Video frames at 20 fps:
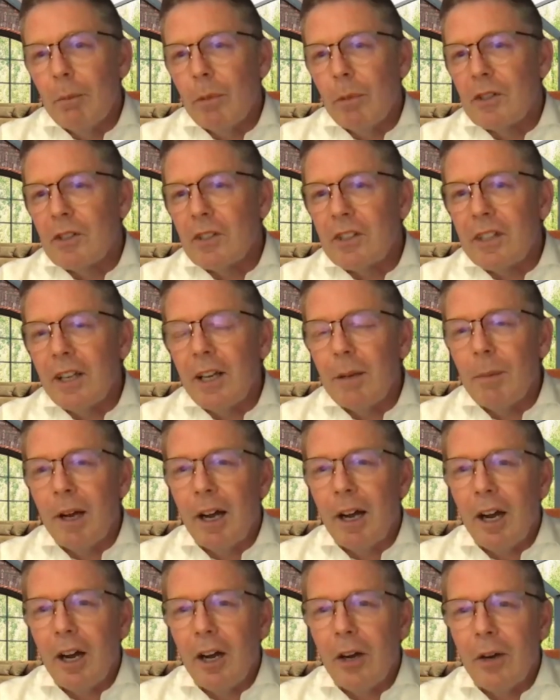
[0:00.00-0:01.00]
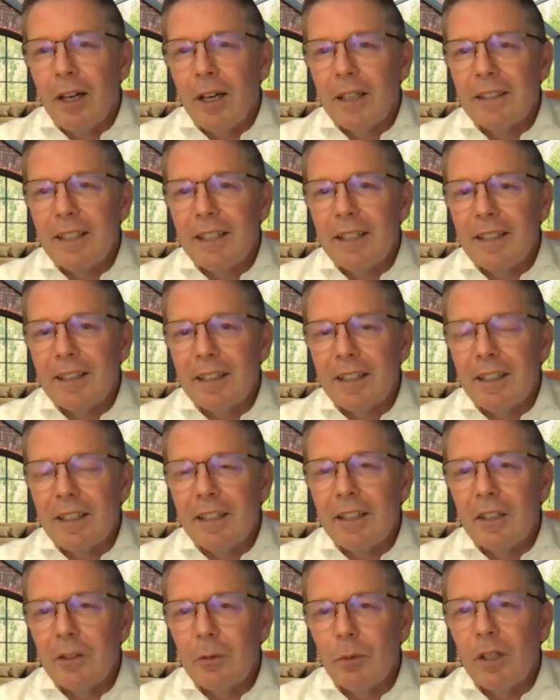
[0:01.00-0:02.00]
But somehow I think
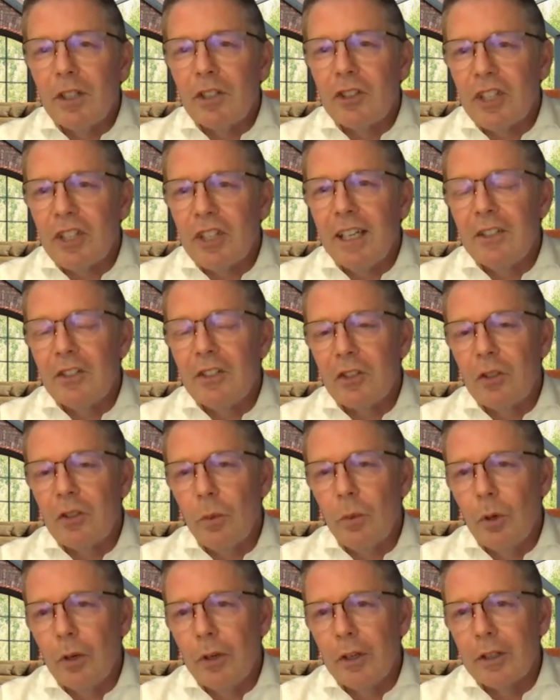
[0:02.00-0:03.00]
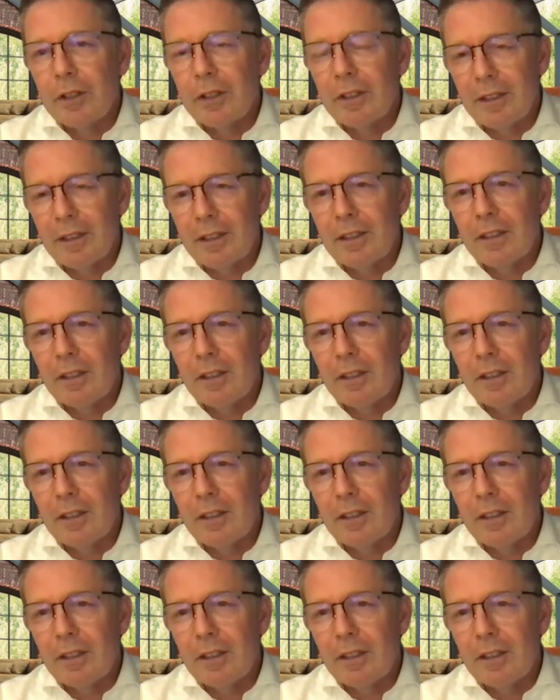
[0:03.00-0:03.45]
it will change the work